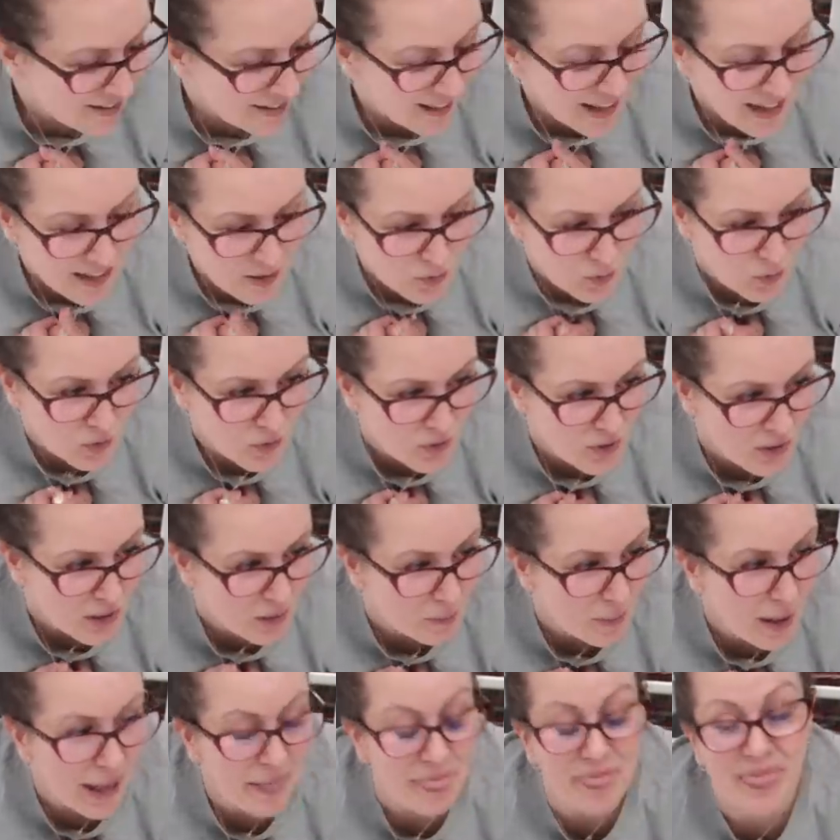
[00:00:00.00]
So that's
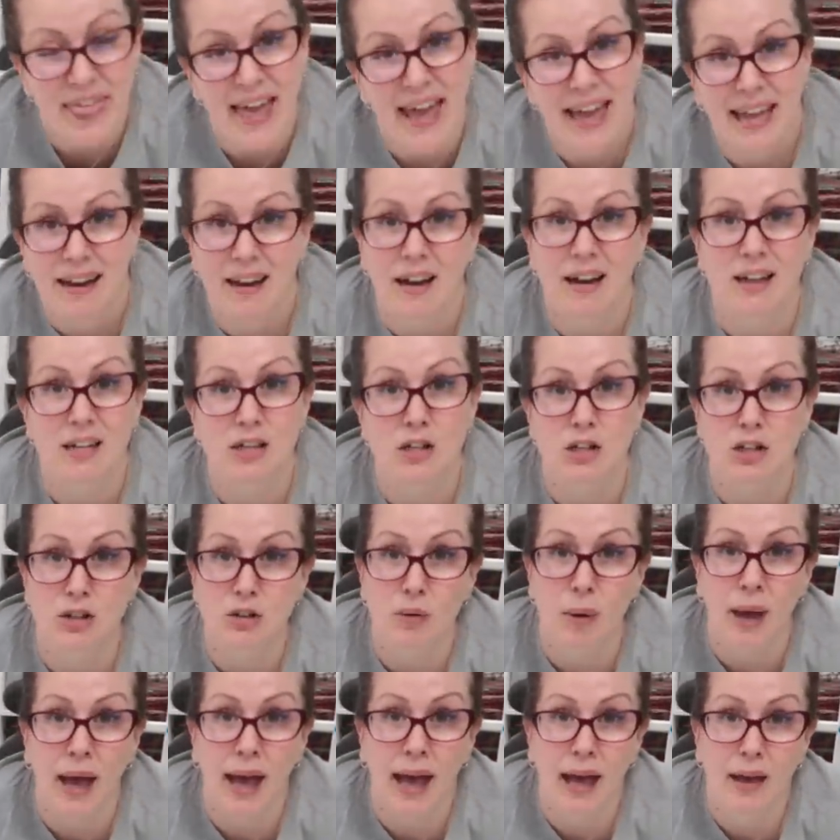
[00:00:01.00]
awesome. And then I do
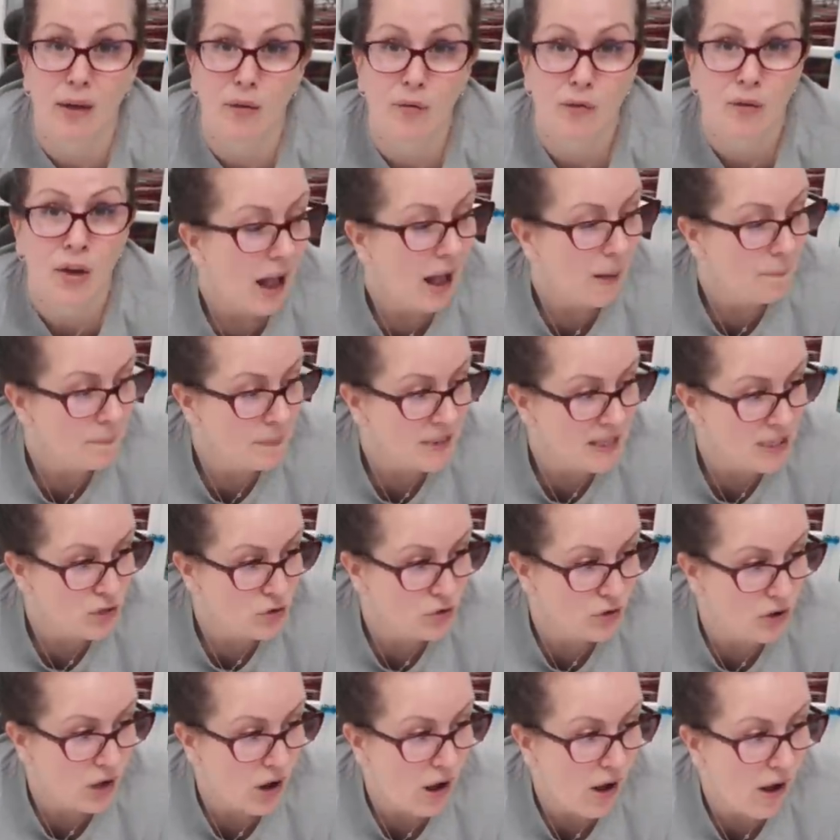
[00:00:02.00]
have 1.5
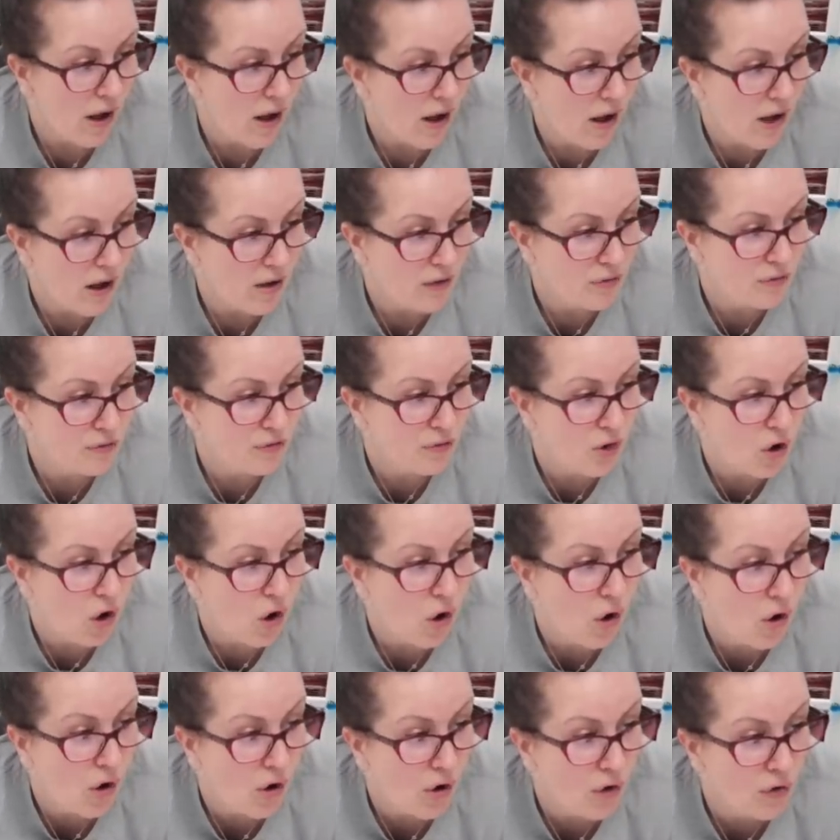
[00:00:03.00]
meters
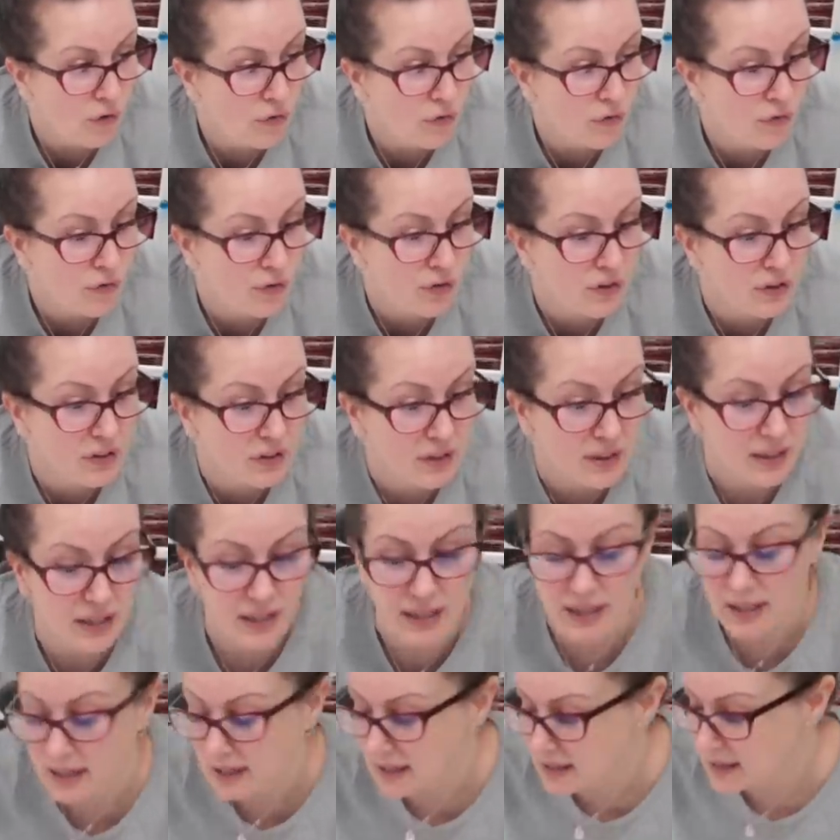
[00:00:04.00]
of
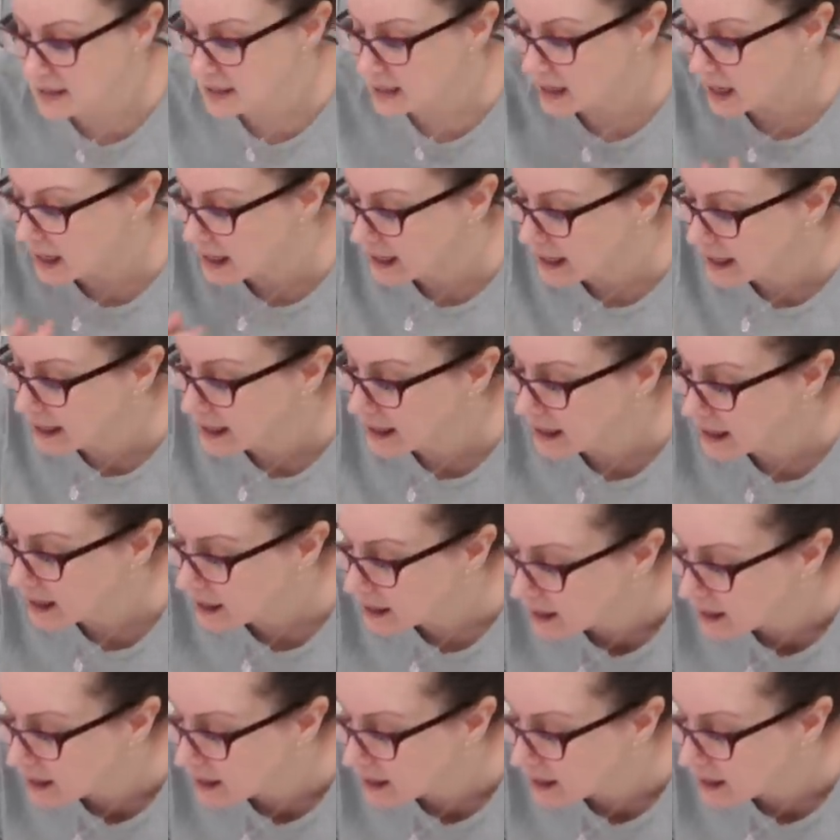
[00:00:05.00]
the slightly